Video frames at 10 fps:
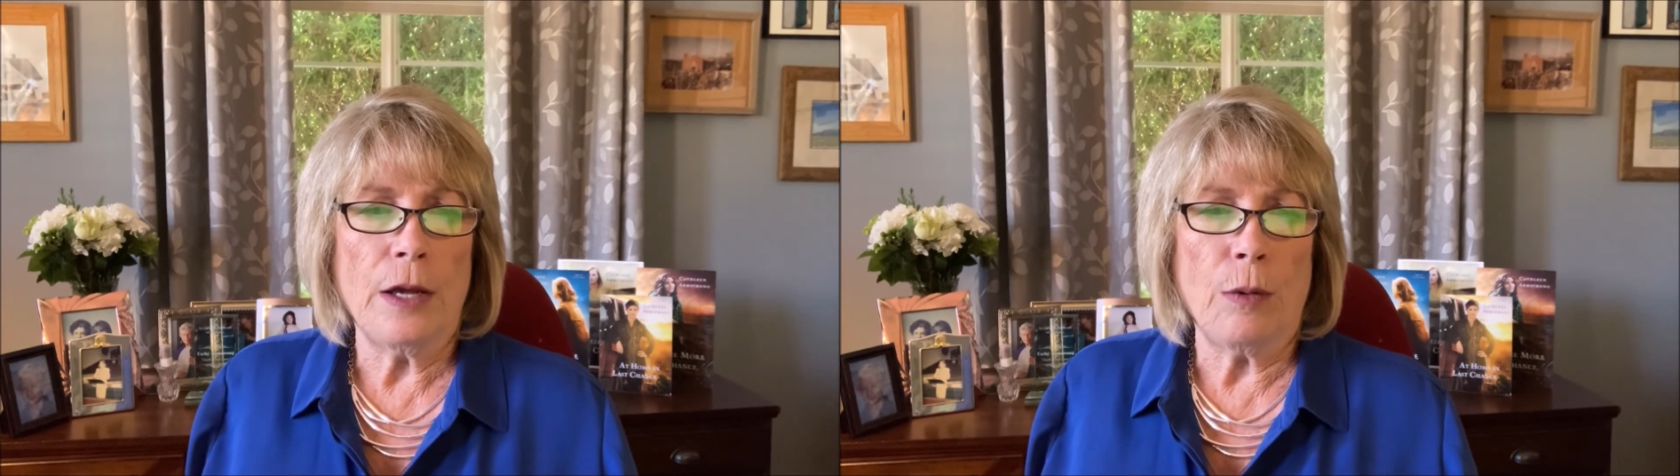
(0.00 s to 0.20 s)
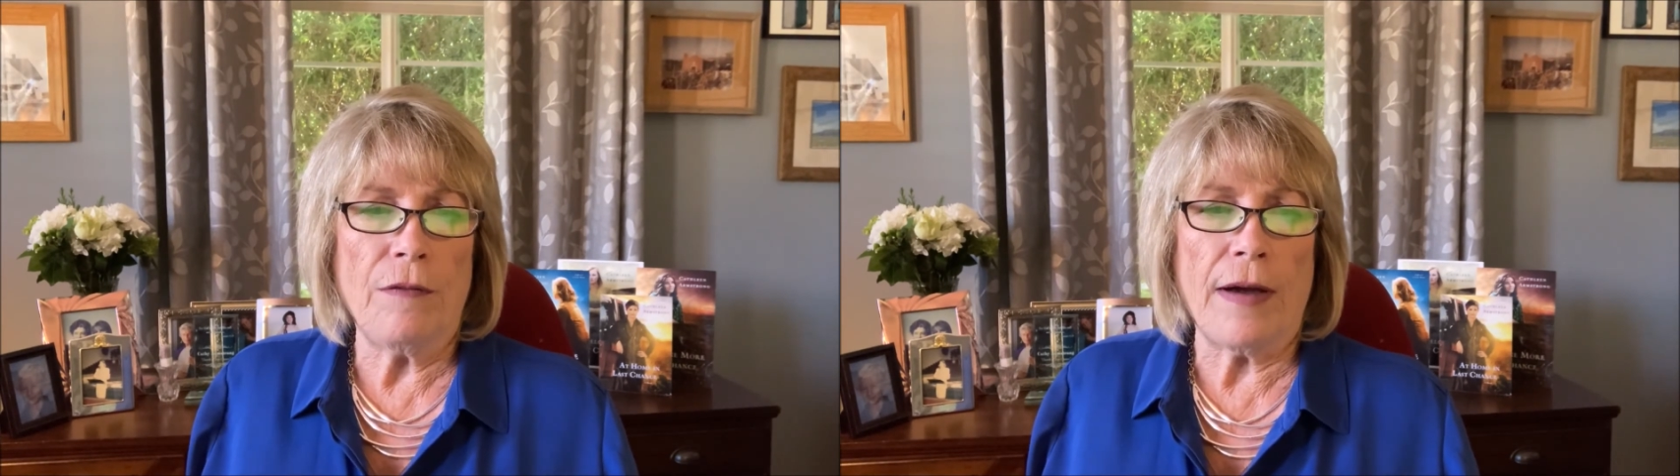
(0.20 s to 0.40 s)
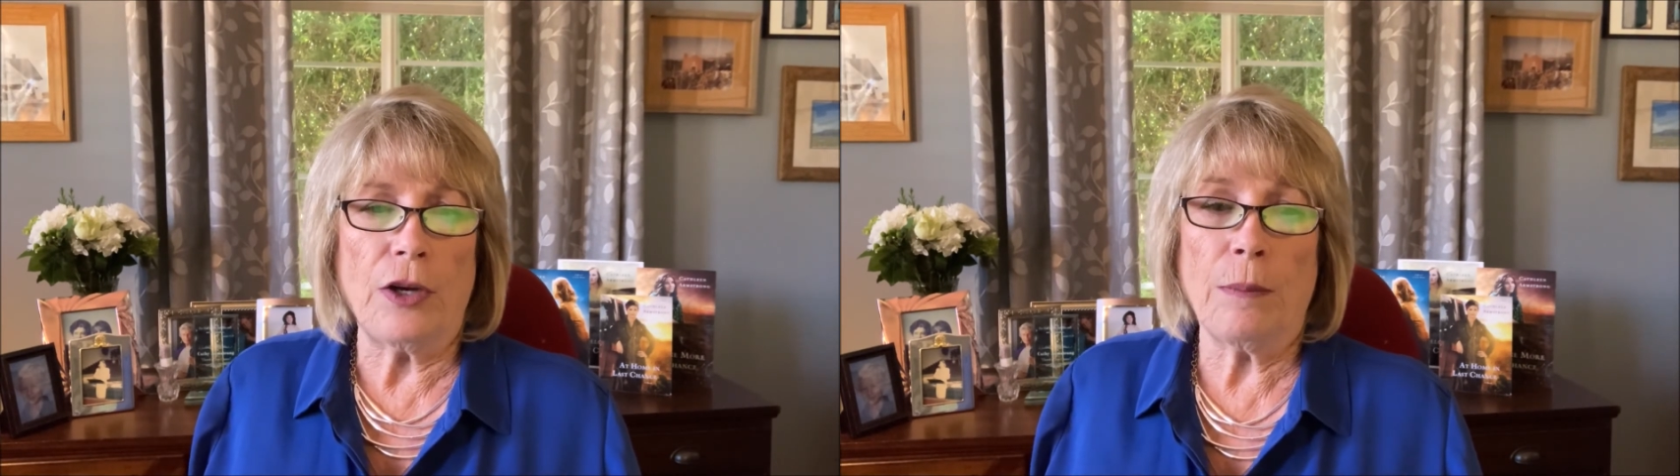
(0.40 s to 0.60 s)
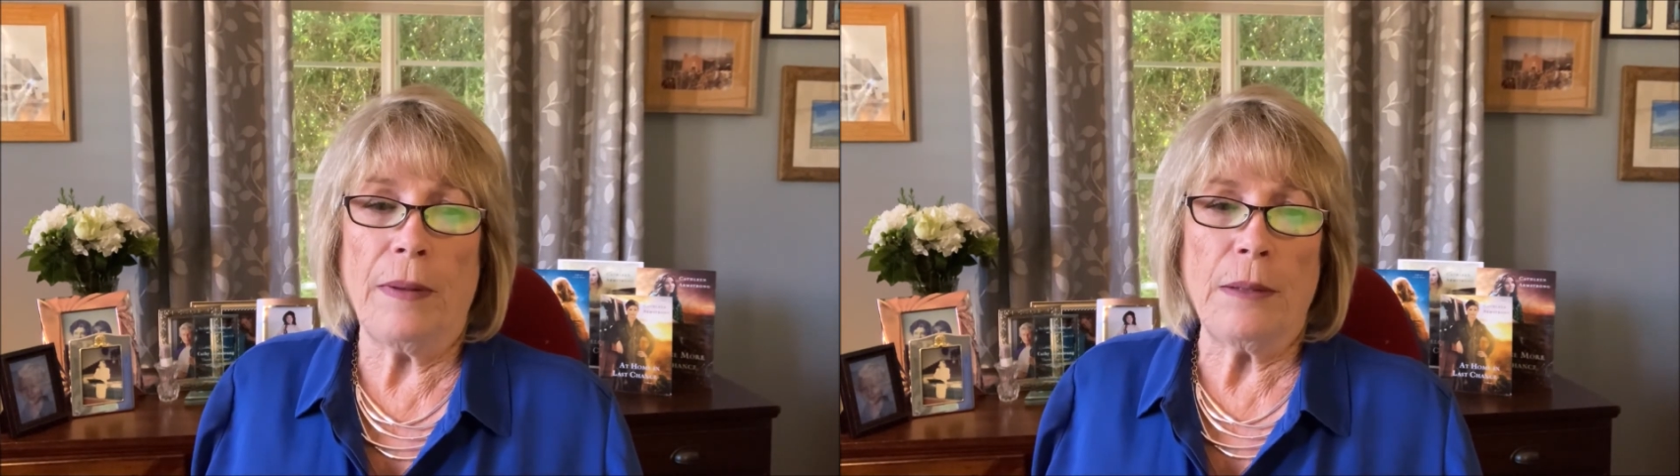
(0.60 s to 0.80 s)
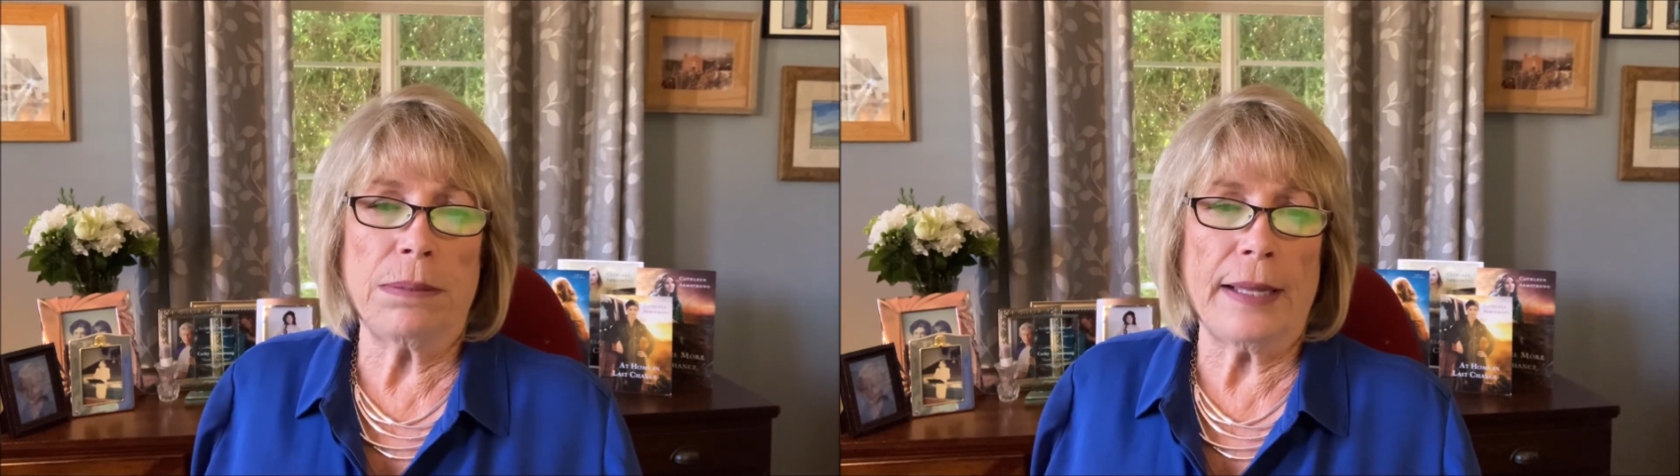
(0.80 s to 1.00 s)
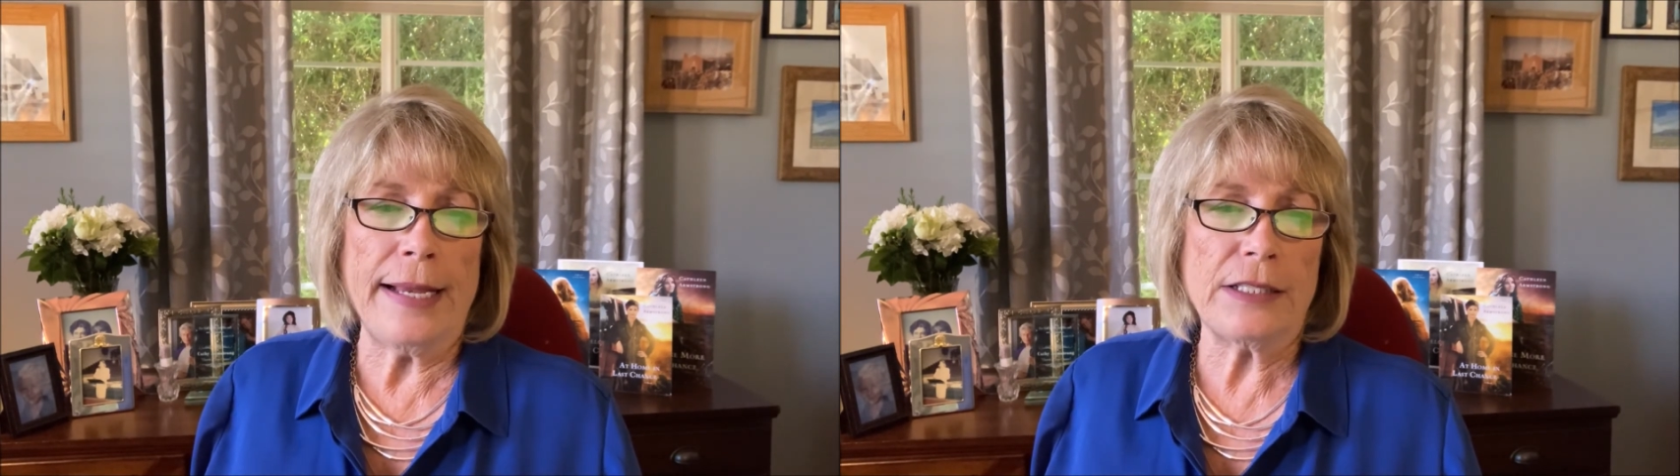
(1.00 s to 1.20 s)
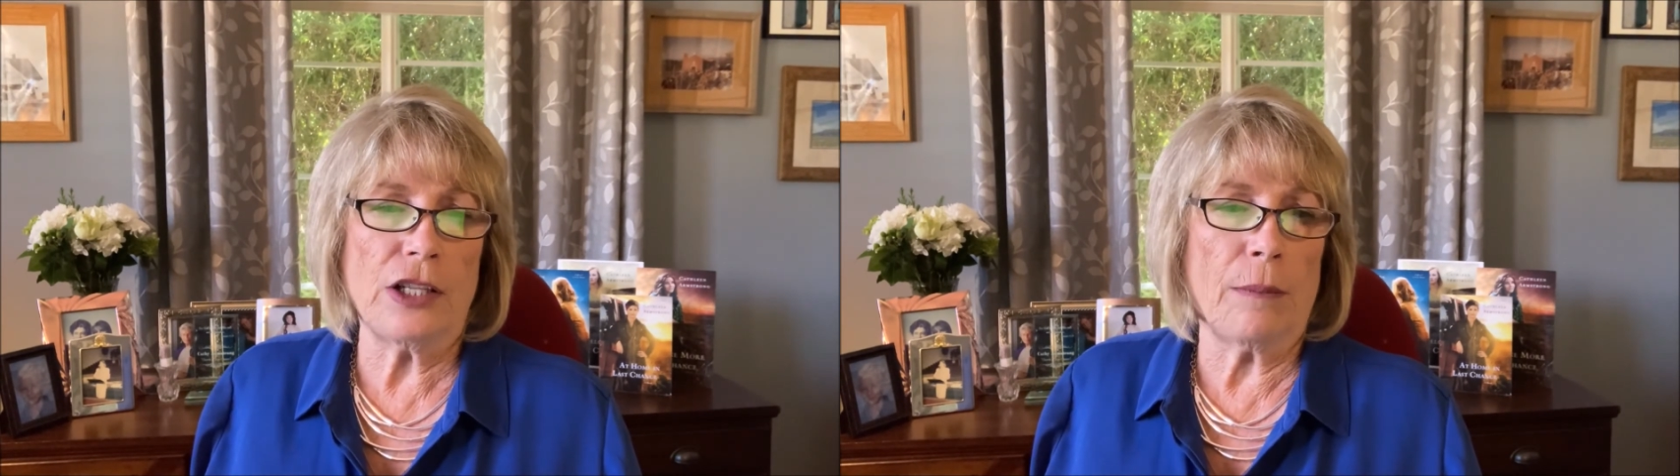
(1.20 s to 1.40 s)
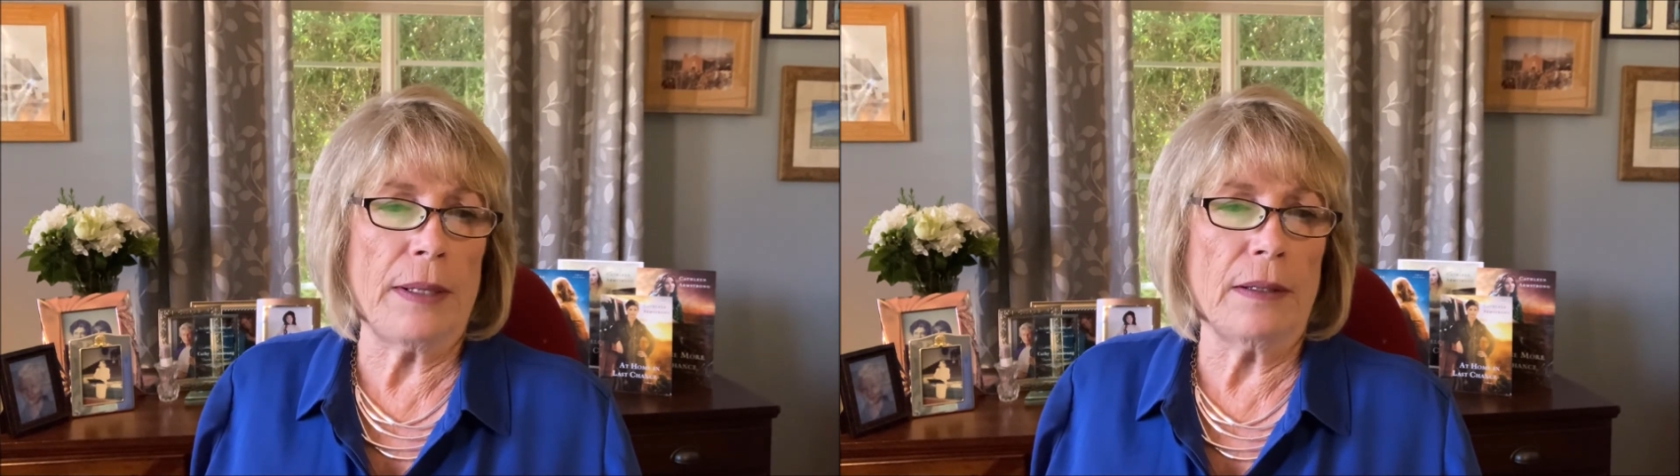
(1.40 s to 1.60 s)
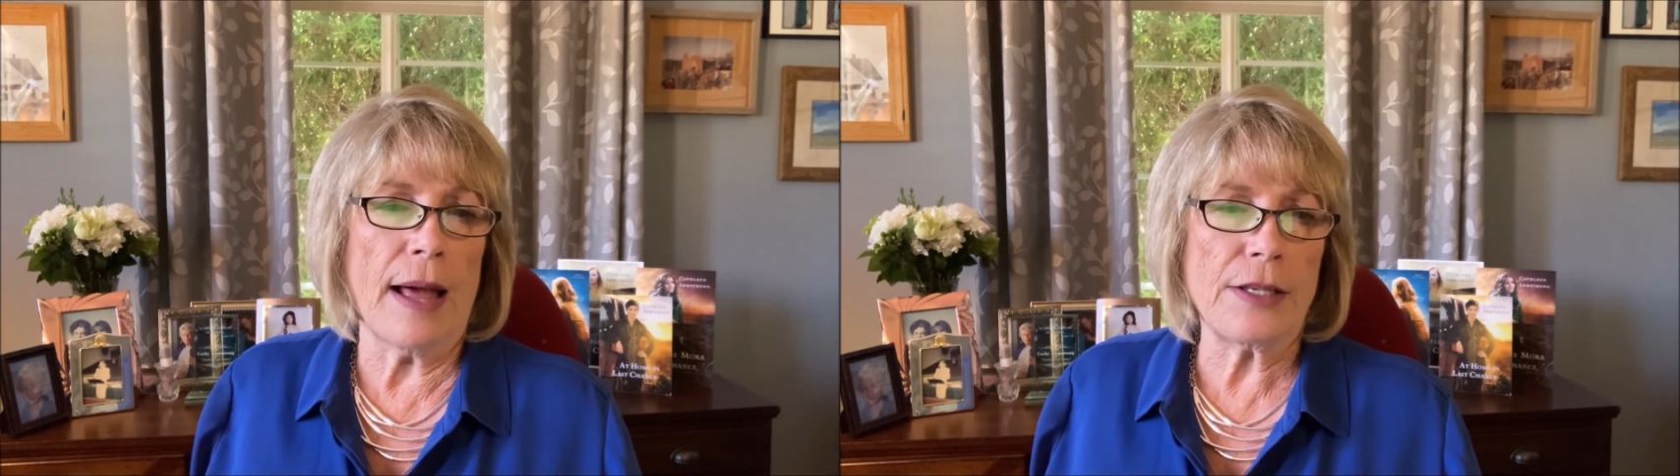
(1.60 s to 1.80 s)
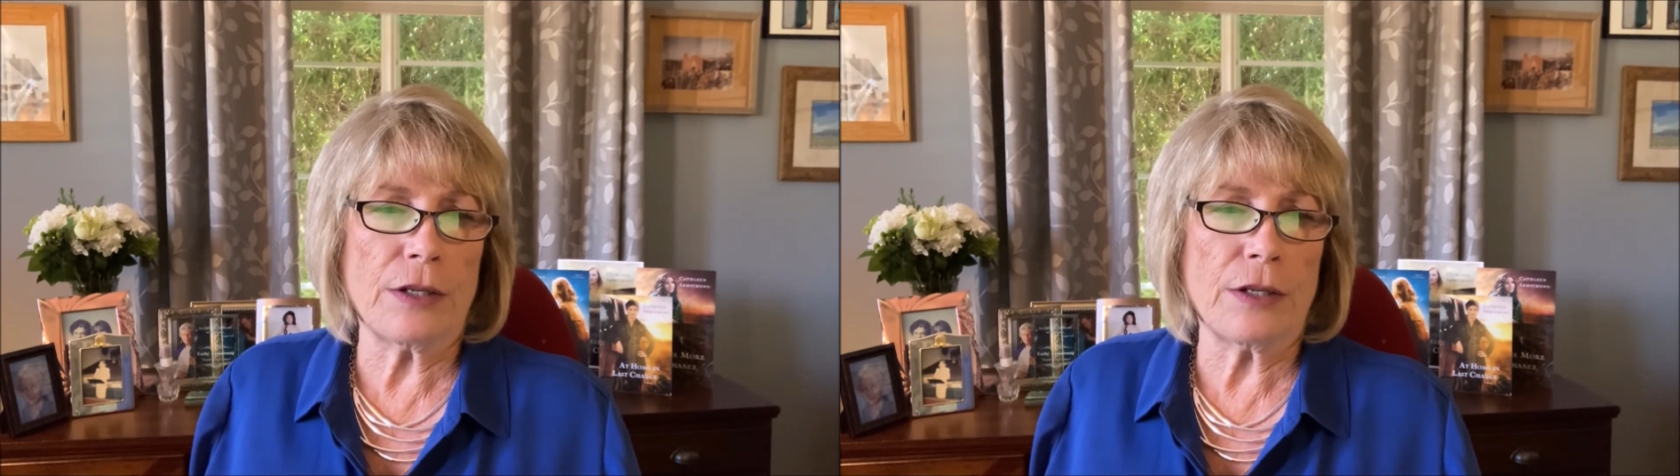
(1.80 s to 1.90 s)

We found a big place and there'll be lots